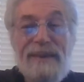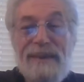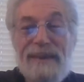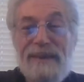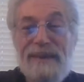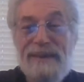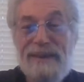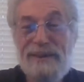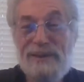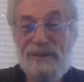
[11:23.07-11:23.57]

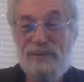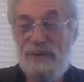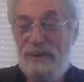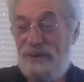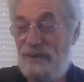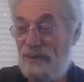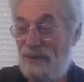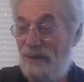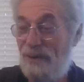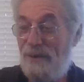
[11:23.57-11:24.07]
And as a
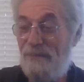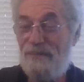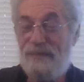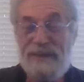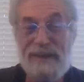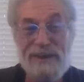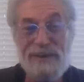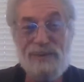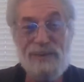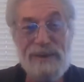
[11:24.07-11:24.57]
result,
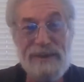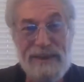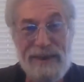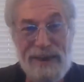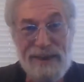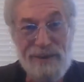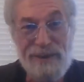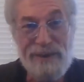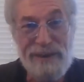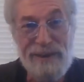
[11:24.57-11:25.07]
that's what
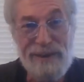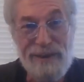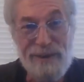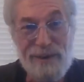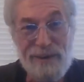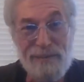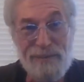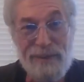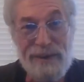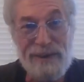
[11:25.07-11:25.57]
got her into the
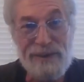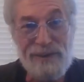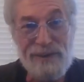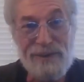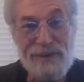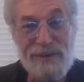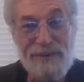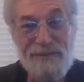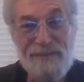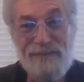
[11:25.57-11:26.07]
herb
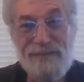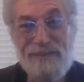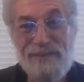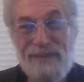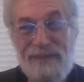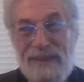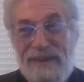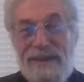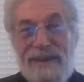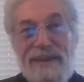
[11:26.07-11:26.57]
business.
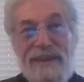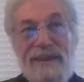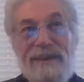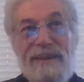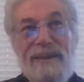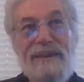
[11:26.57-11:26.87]
You know,